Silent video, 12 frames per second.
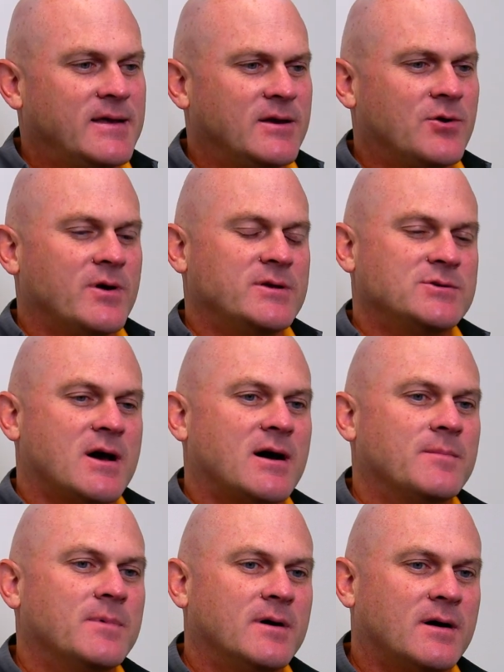did a great
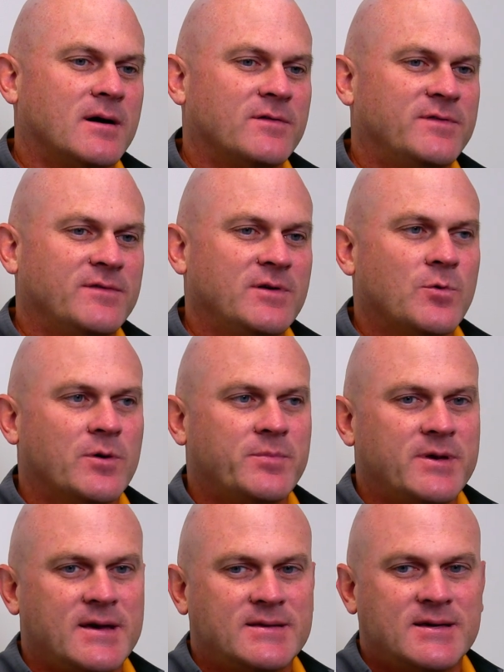job. 51
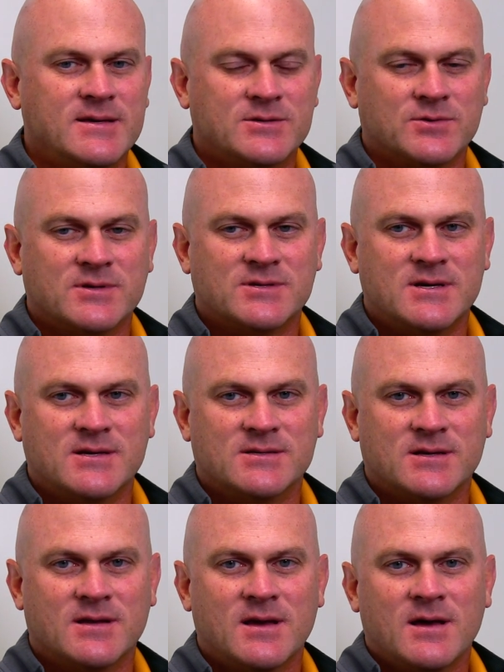PATs on the
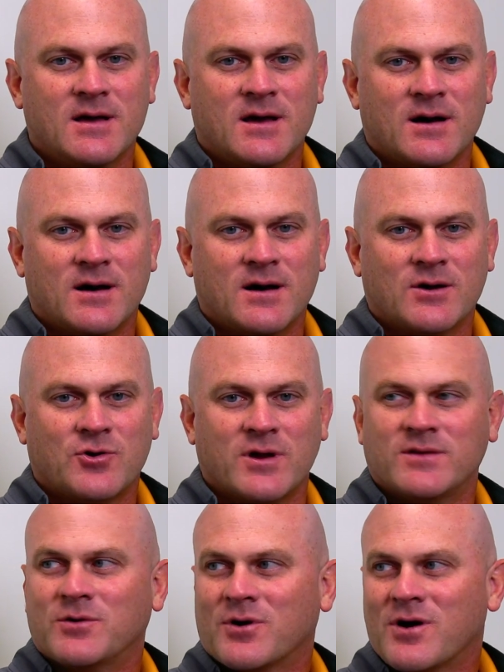season.
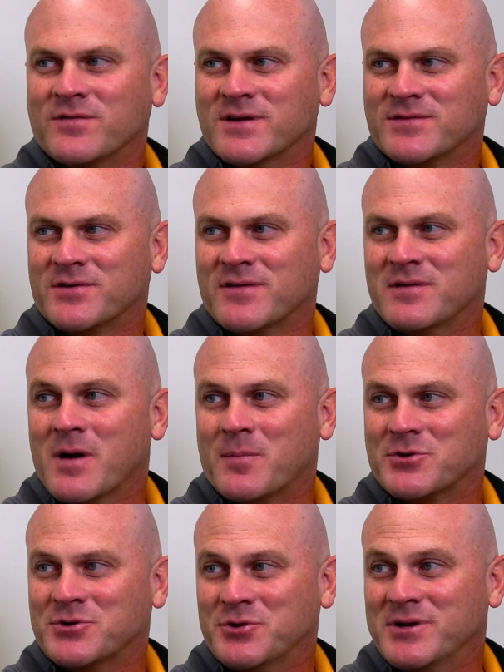Credit to our offense for giving him
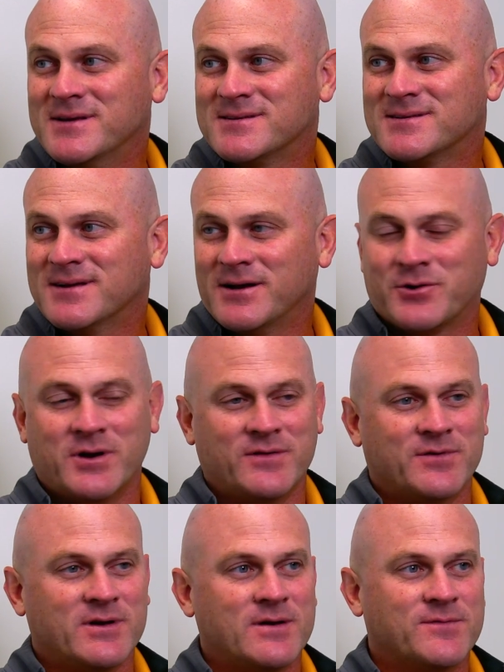opportunities and
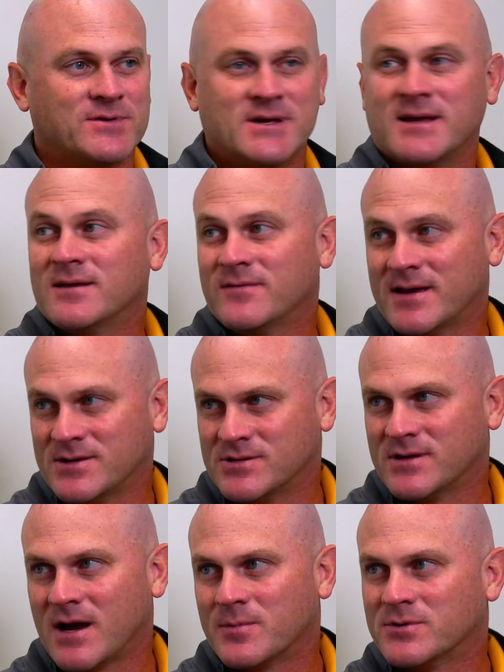credit for him for taking advantage
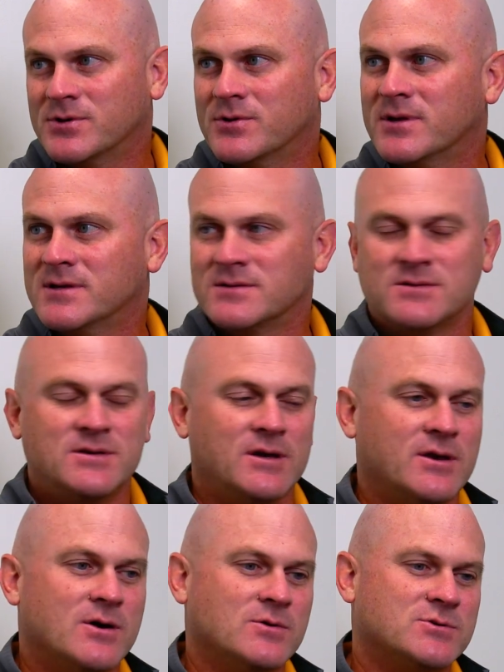of the opportunities.
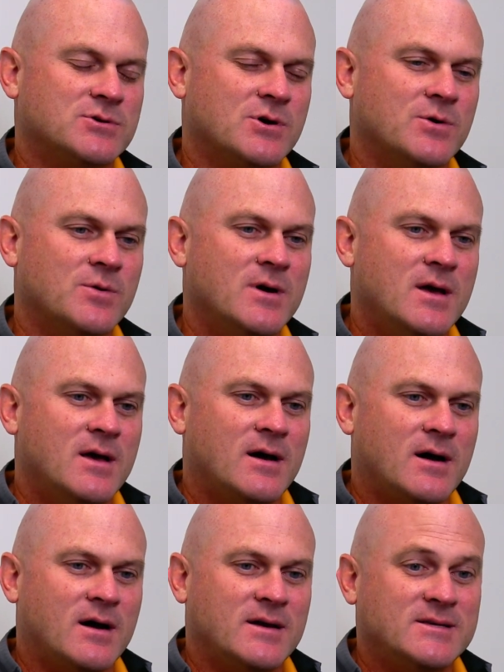You know, so
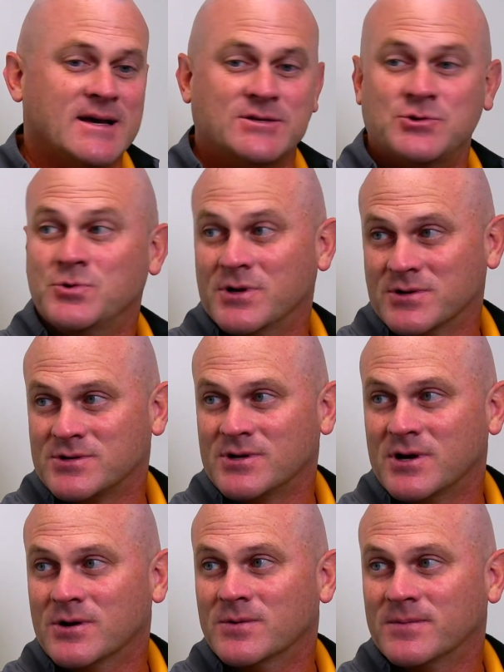he's got 2 years to
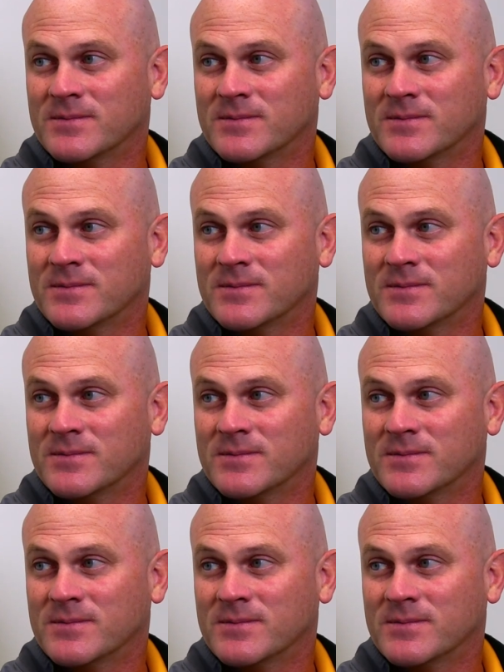go.